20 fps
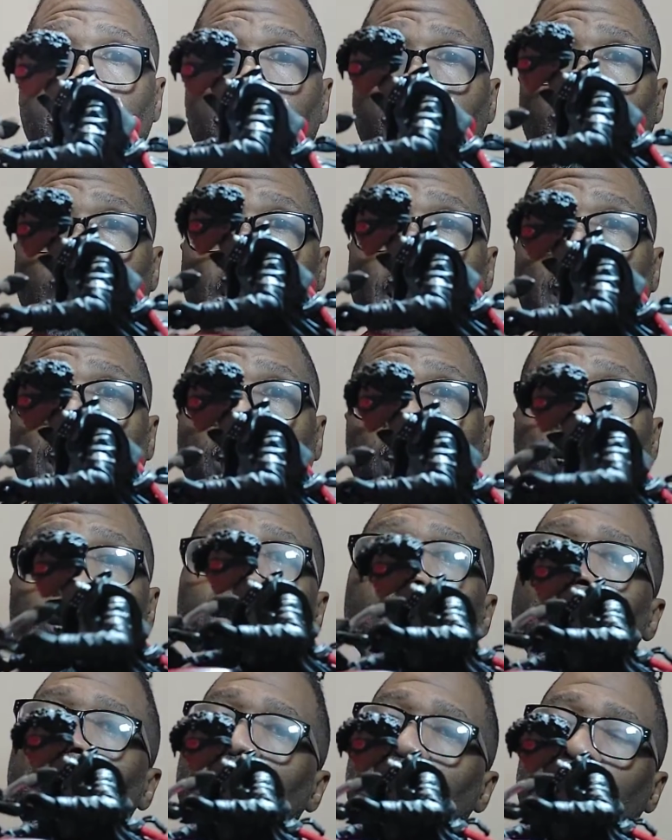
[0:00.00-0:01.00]
Right?
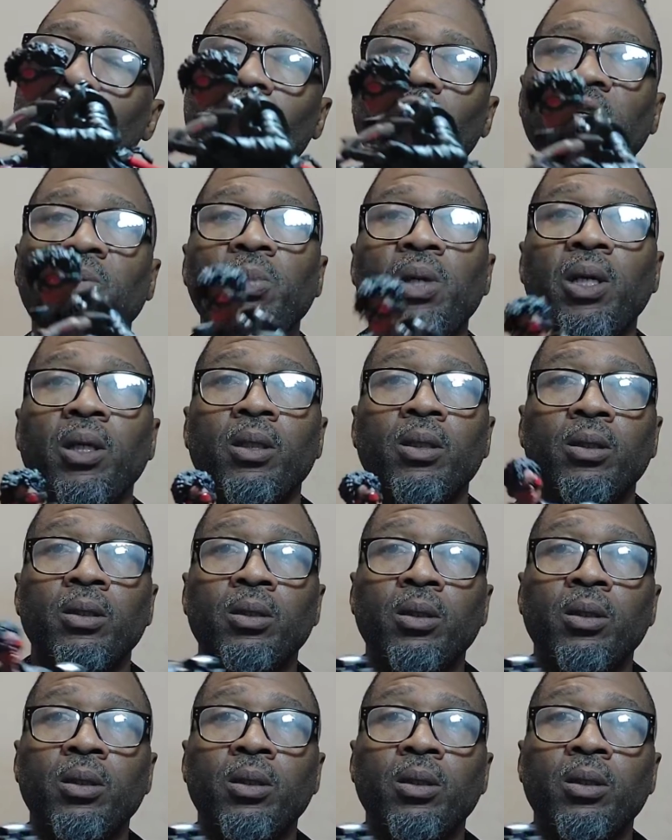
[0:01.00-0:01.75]
Female